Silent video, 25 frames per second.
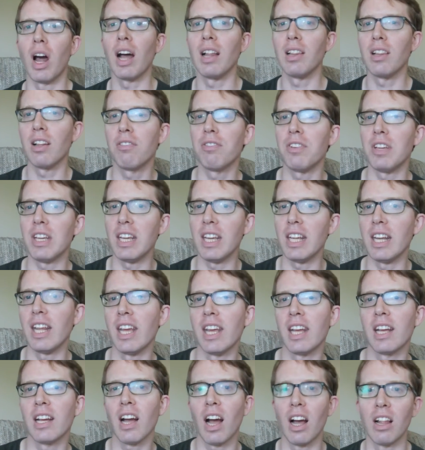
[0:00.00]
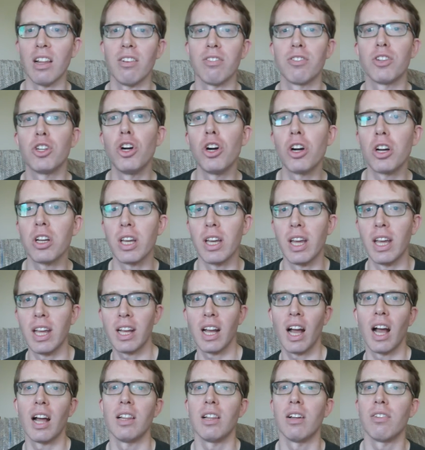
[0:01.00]
I love eating, I love
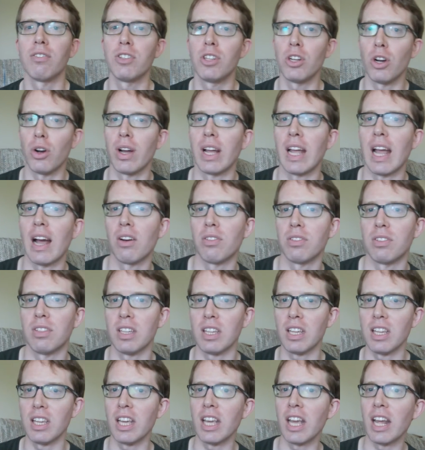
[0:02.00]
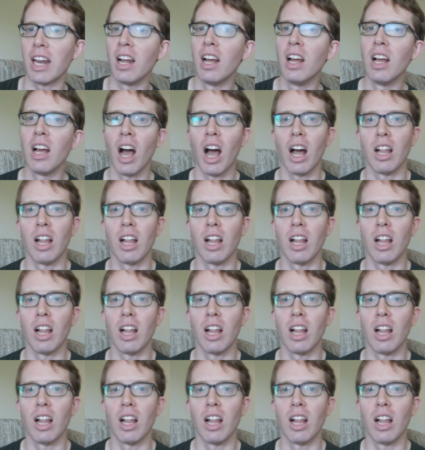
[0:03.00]
cooking, I love going out to eat.